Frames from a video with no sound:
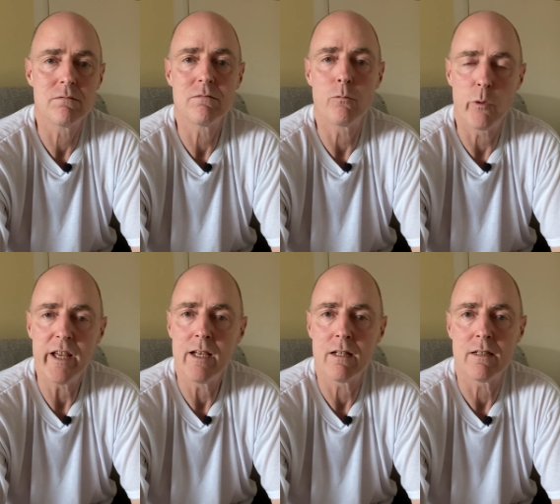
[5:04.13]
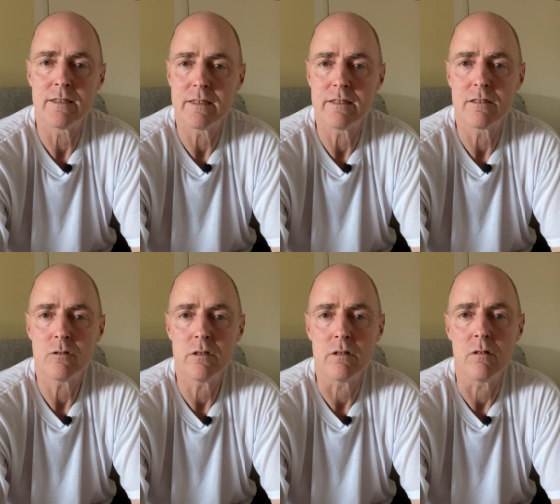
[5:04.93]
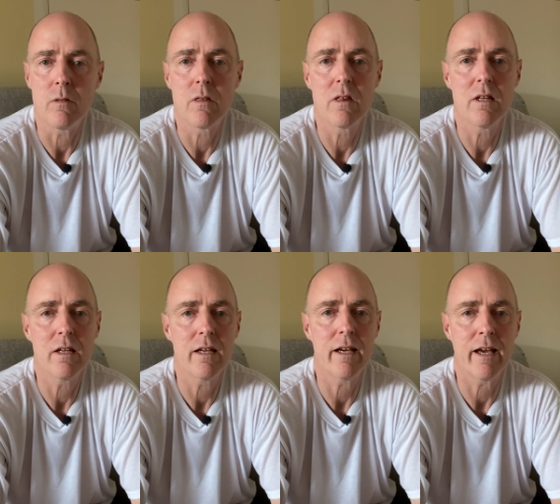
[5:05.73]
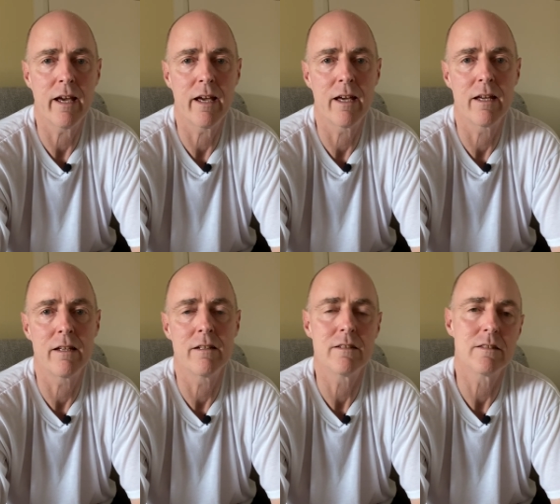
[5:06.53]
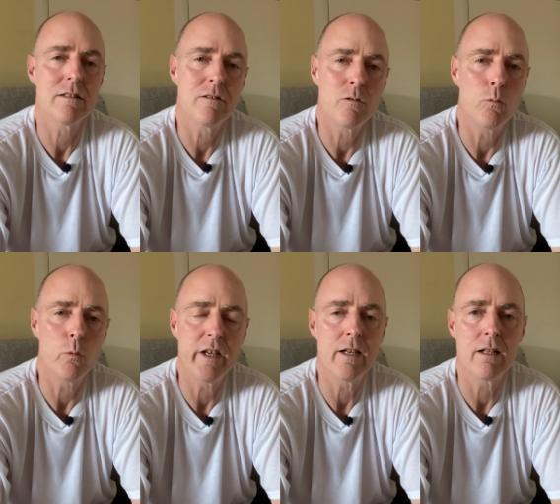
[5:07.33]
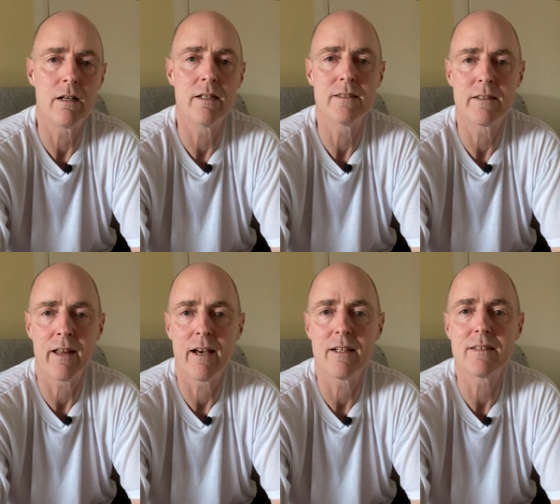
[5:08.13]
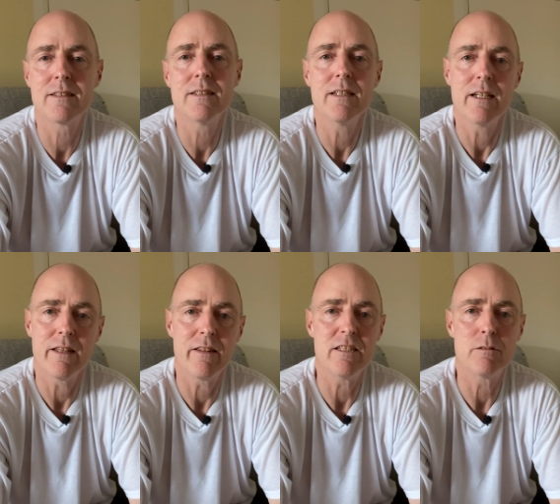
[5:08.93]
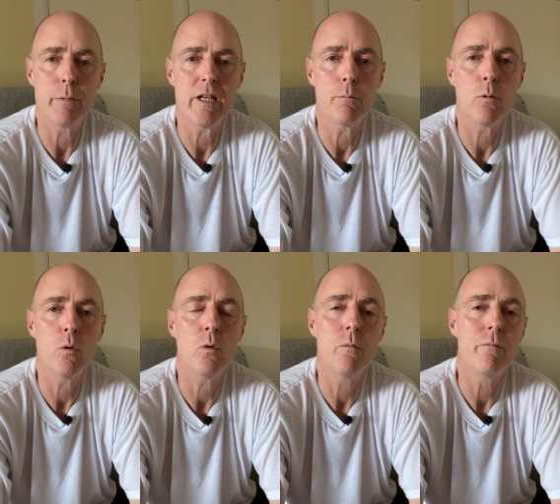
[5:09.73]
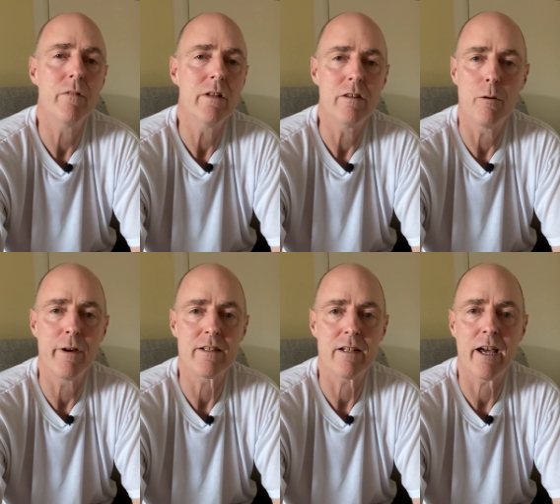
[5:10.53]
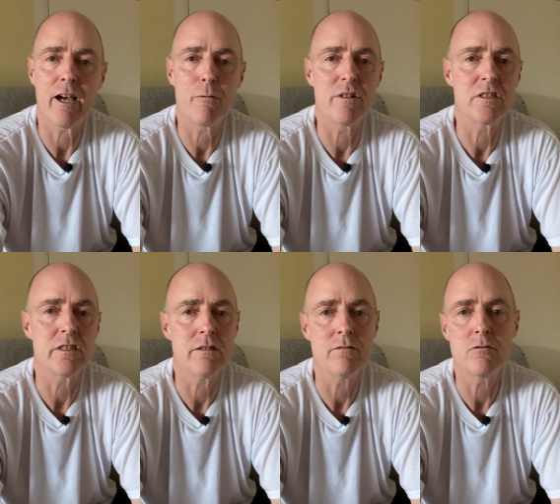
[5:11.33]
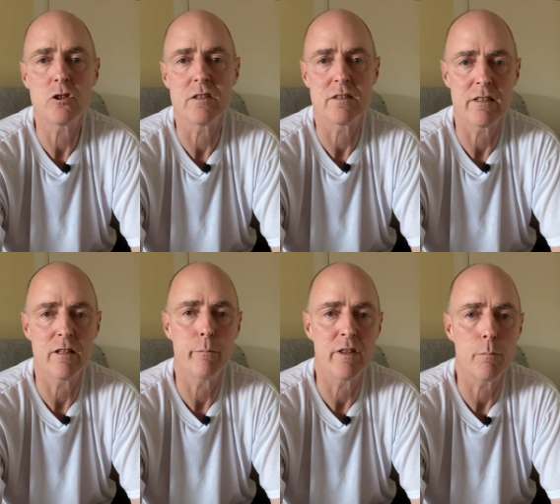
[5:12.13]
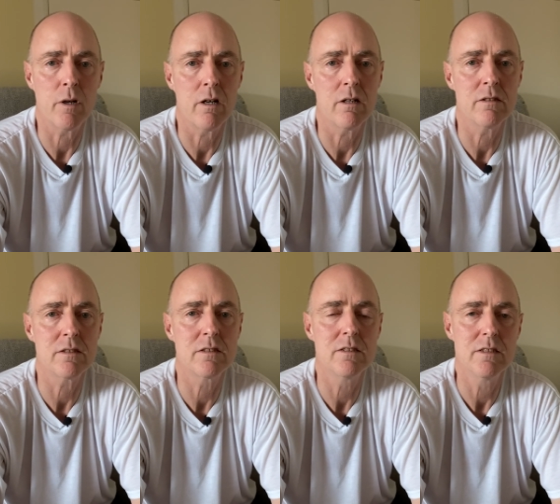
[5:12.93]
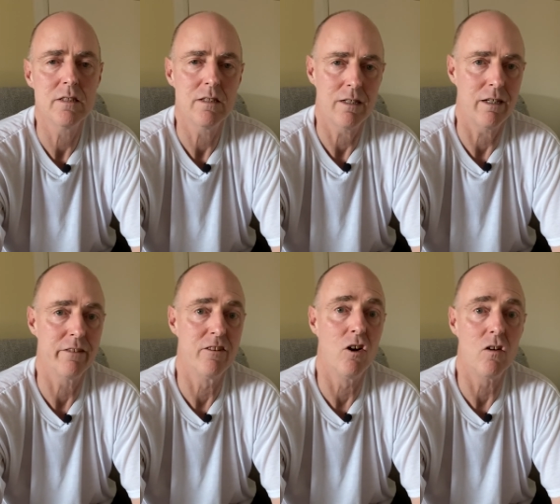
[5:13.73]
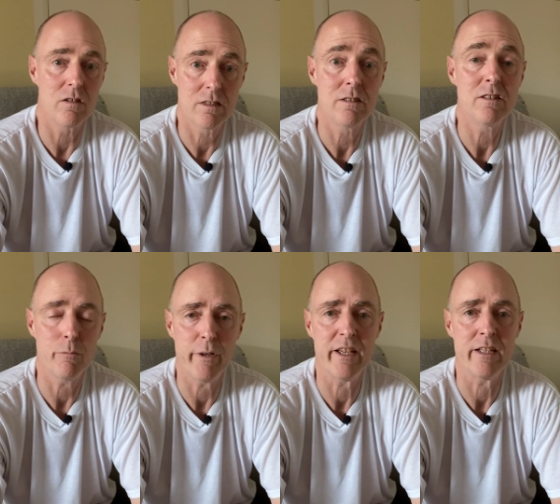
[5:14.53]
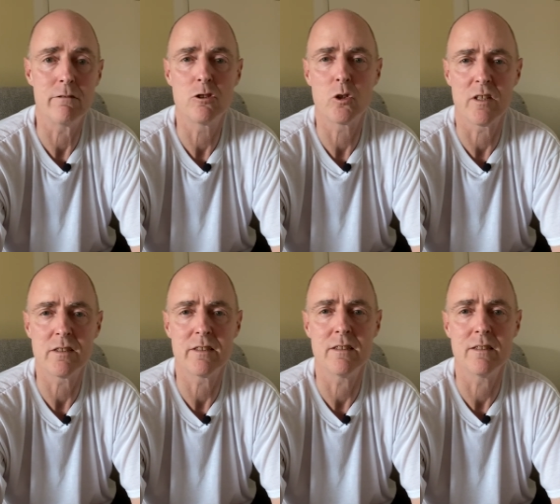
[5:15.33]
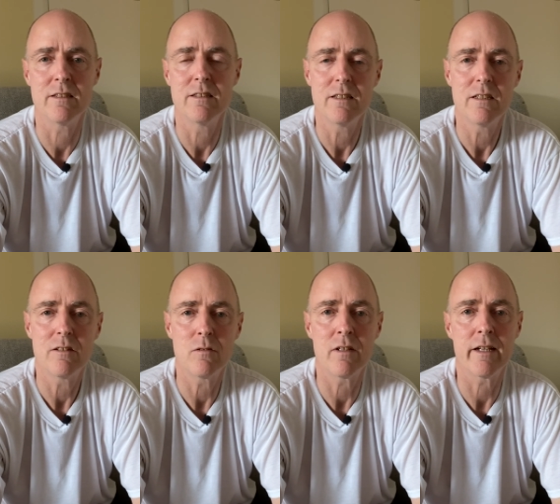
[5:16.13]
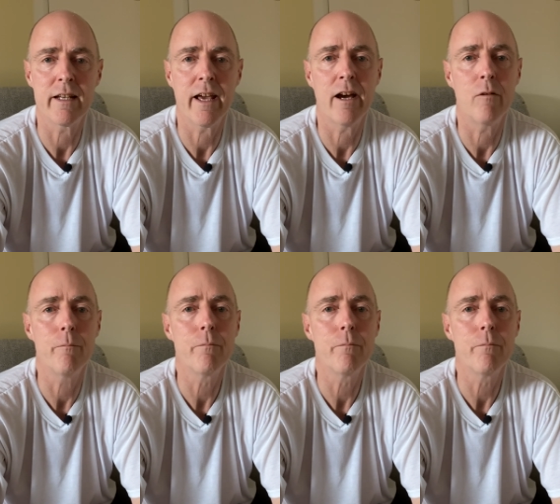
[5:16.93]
realize this truth and realize that these people, no matter how much you've trusted them in the past, are not to be trusted right now.